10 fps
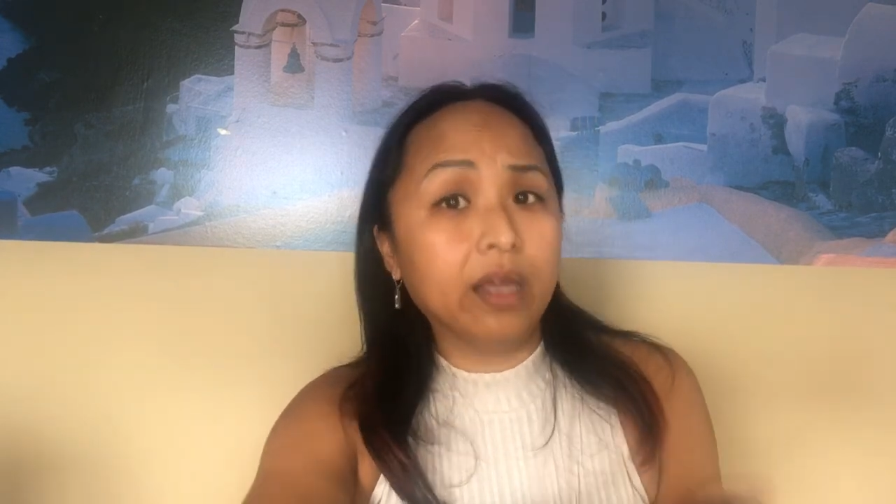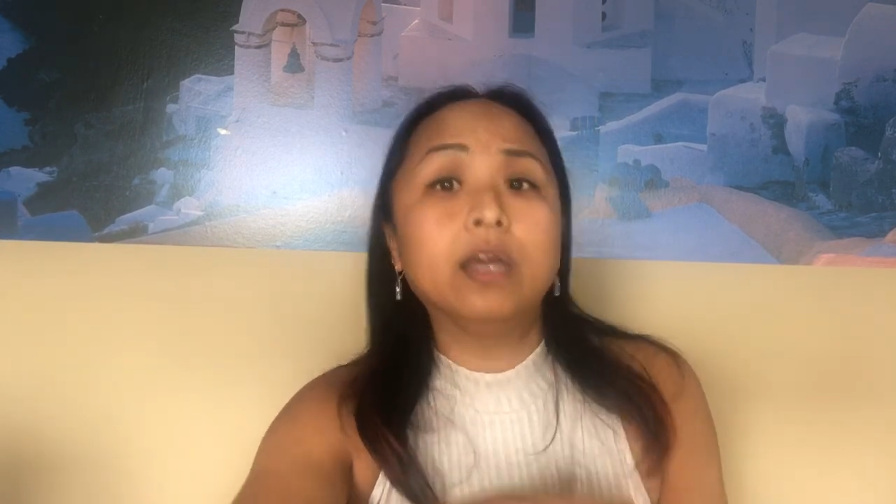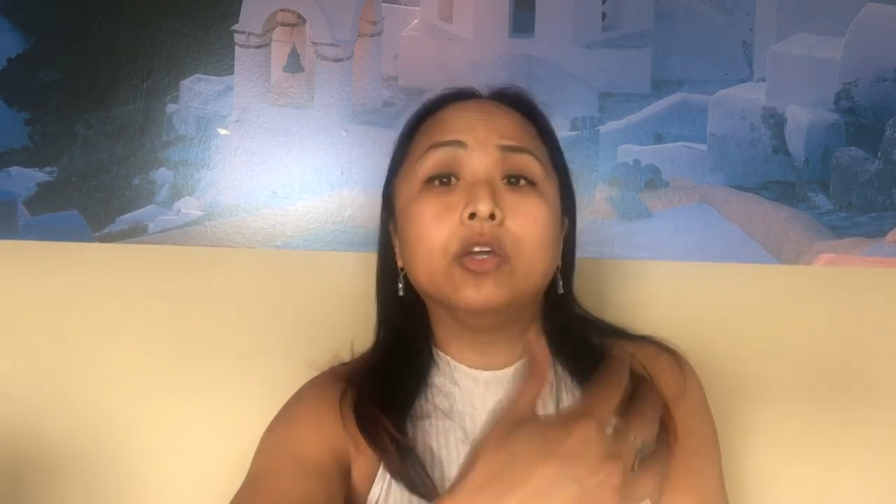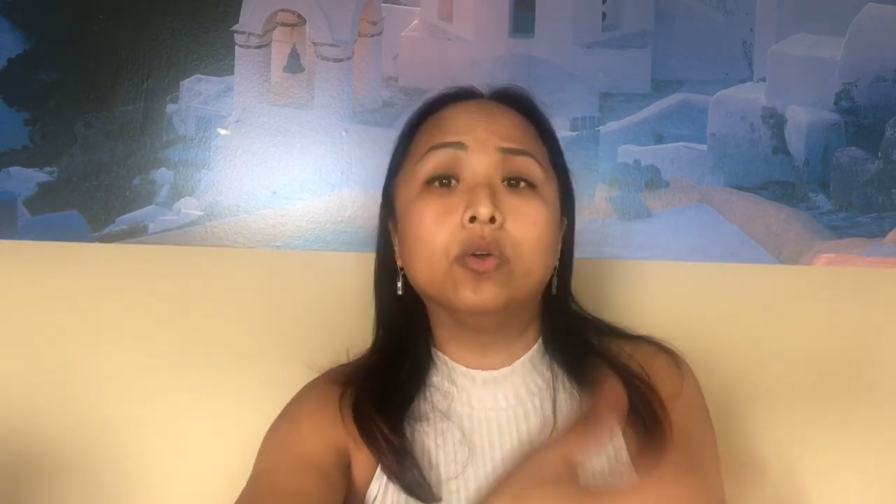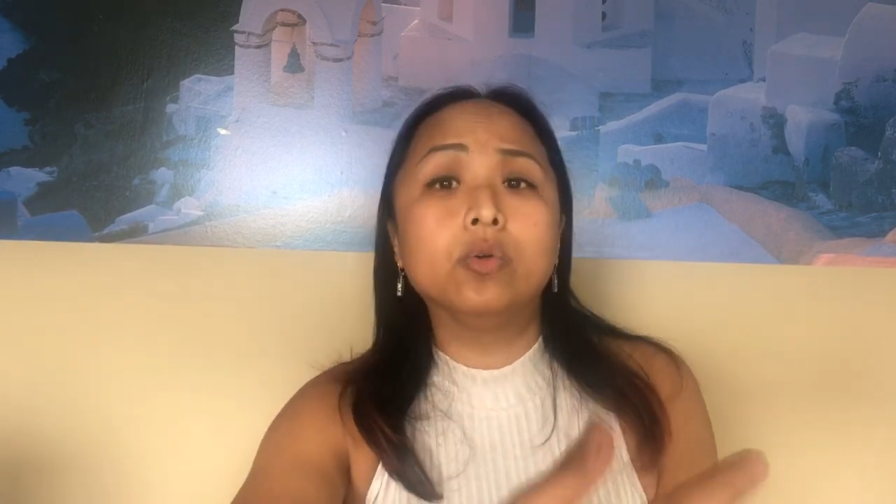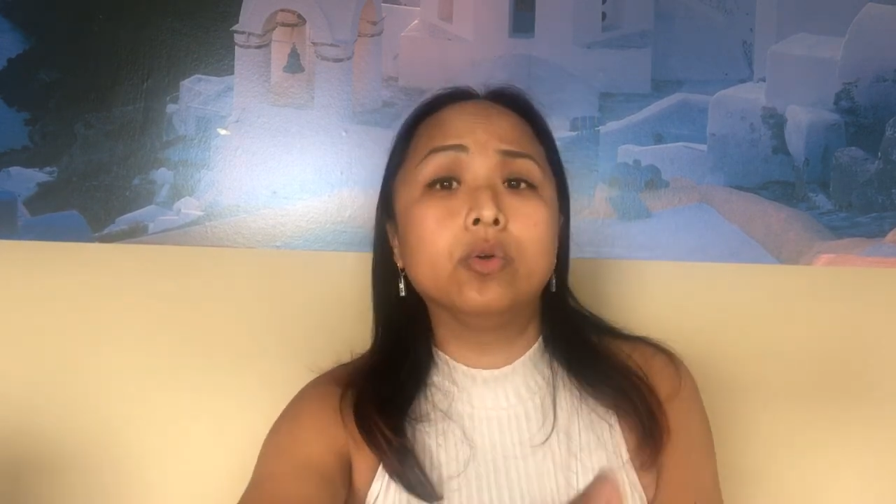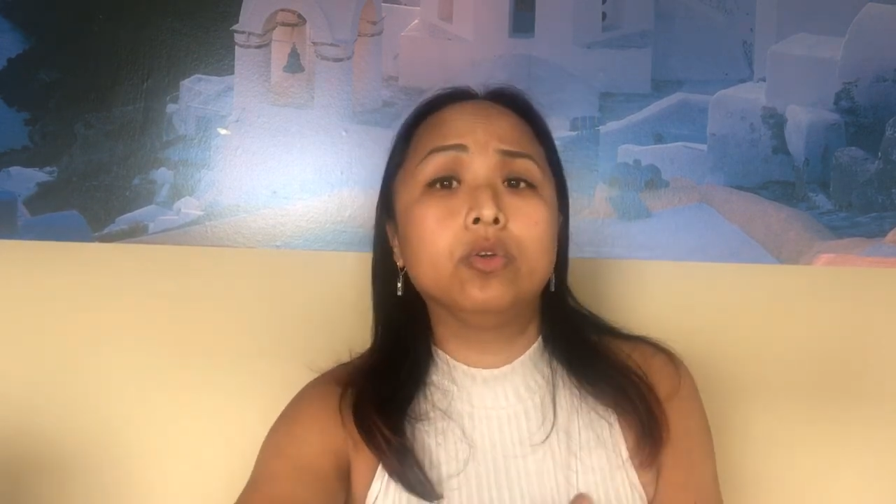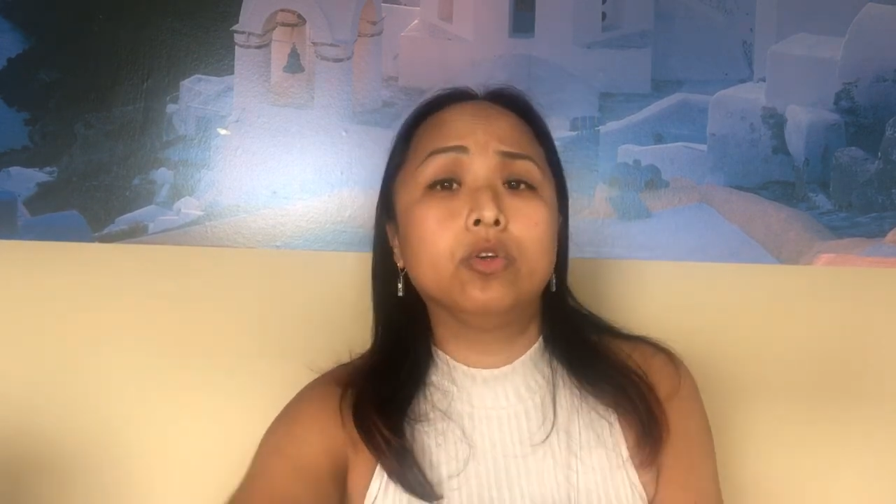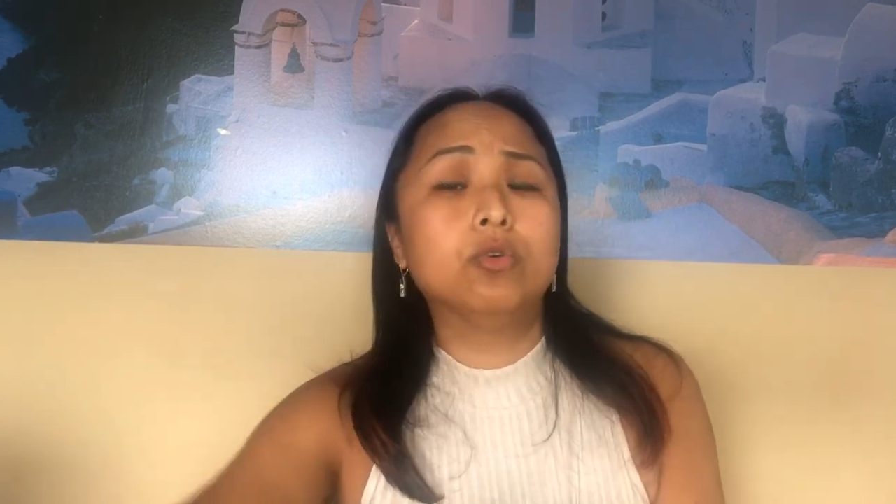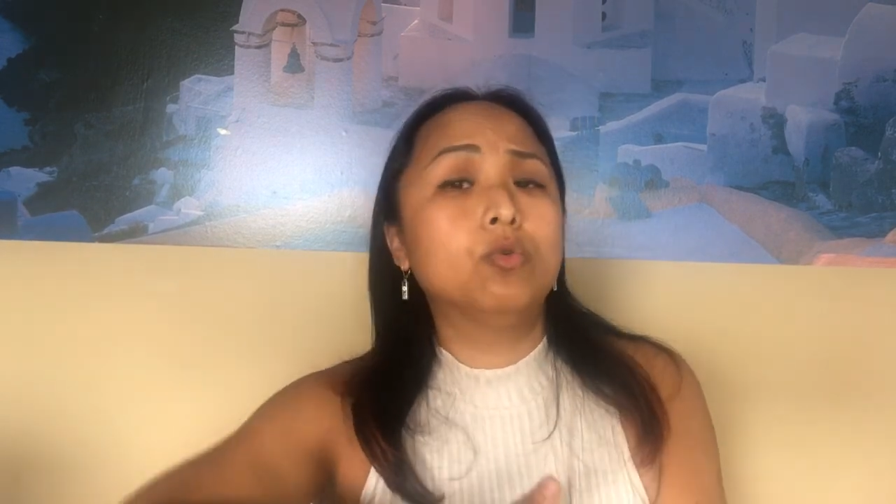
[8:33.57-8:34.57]

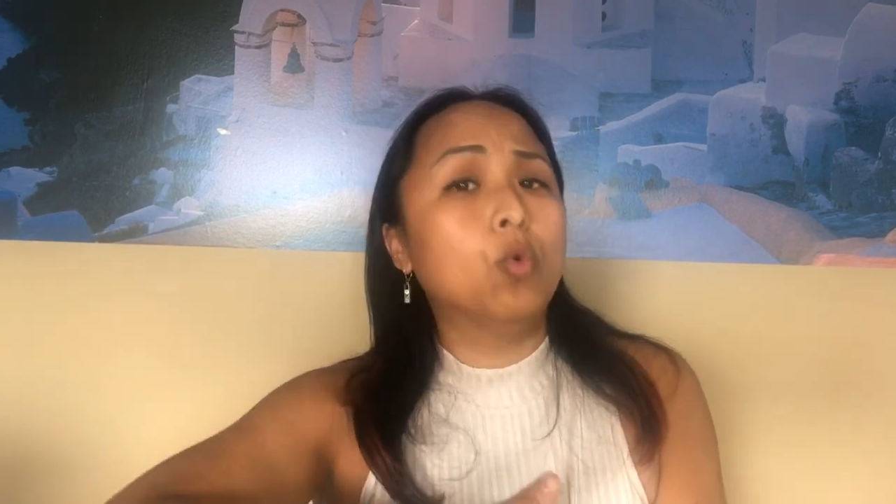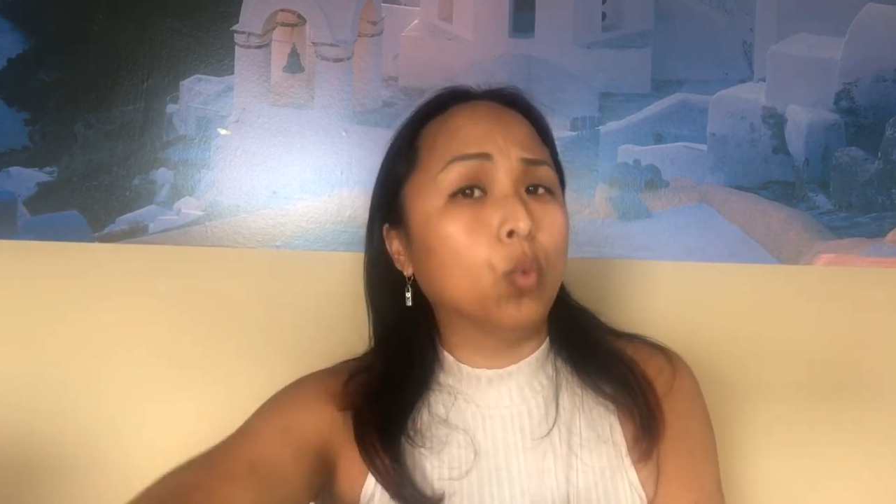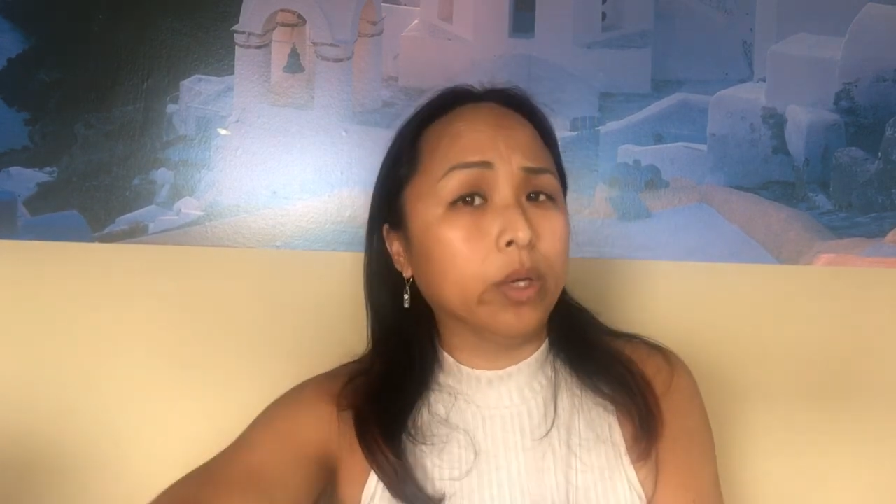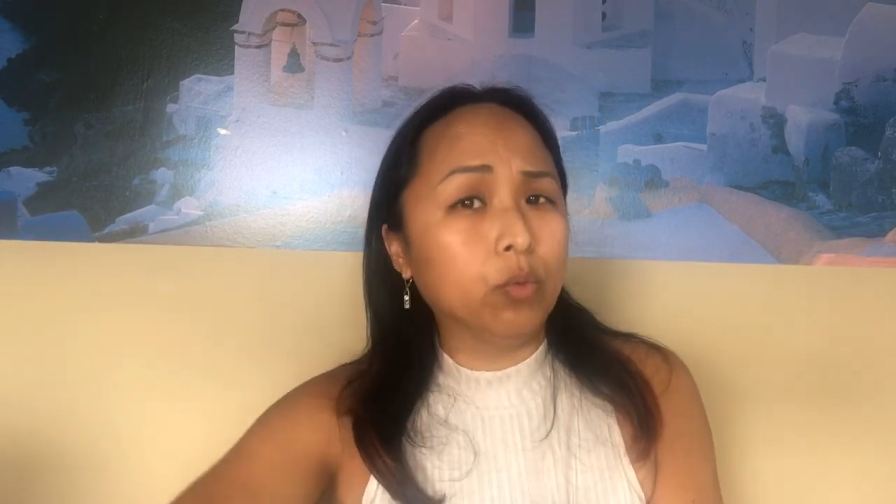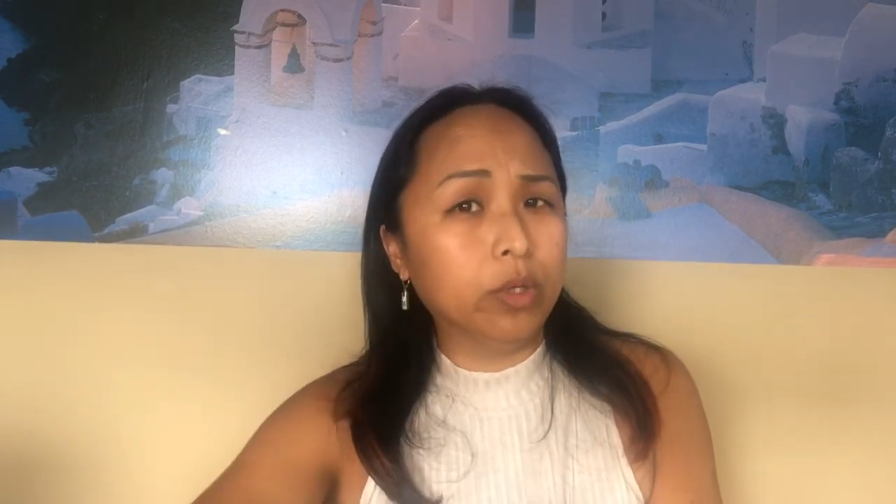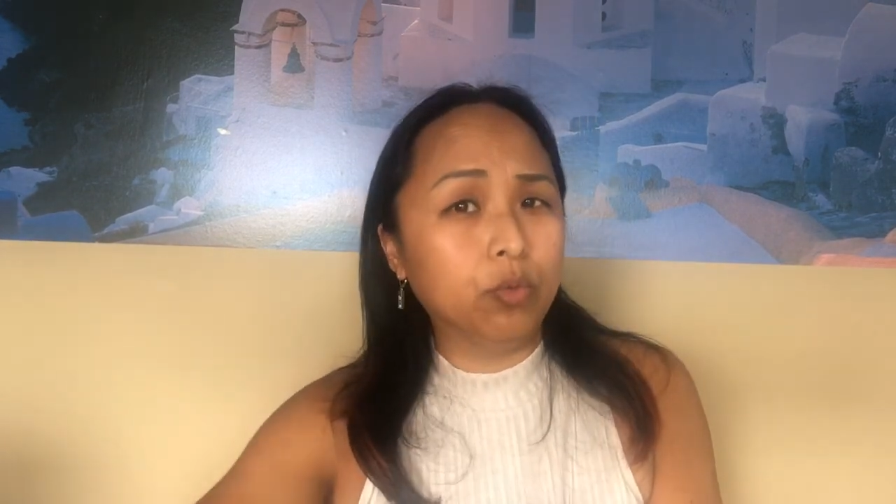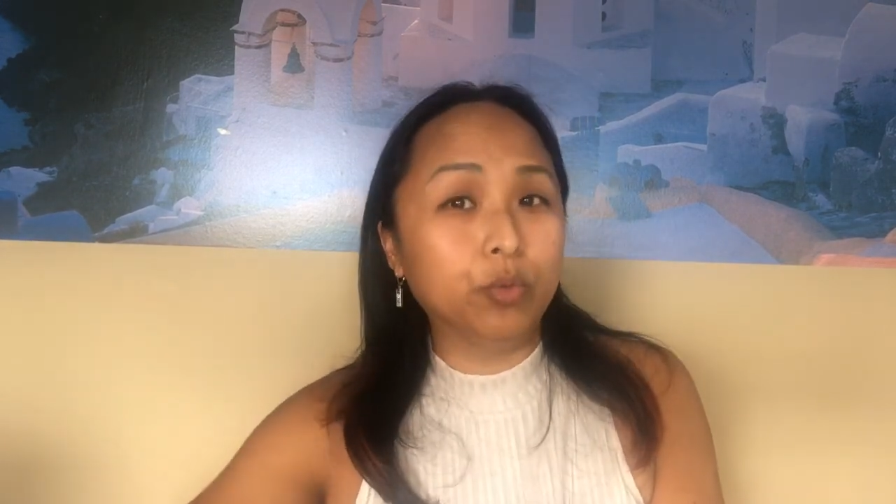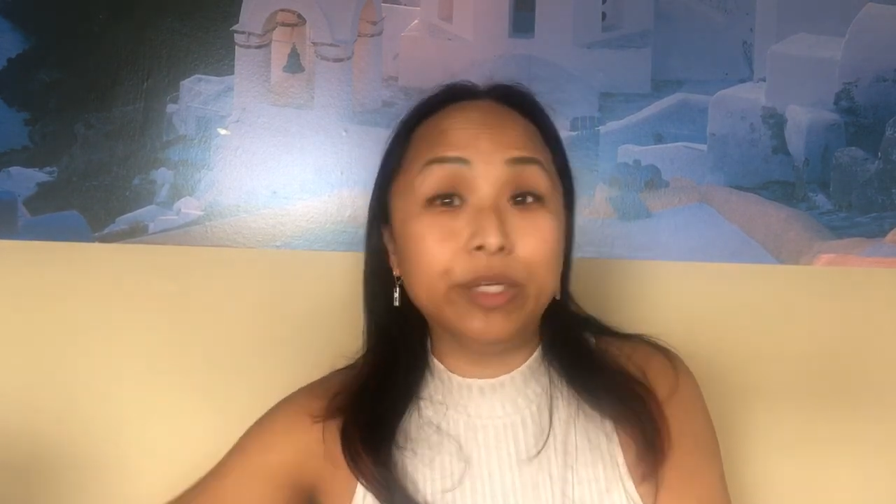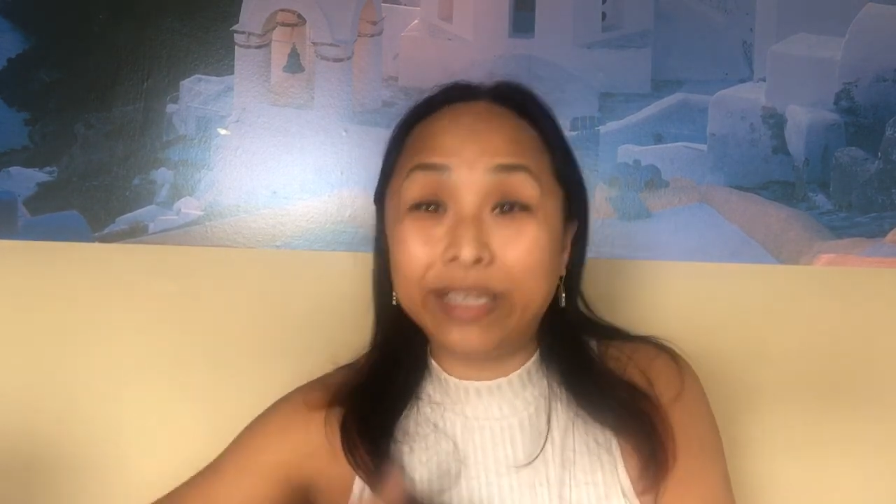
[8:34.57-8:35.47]
you, we,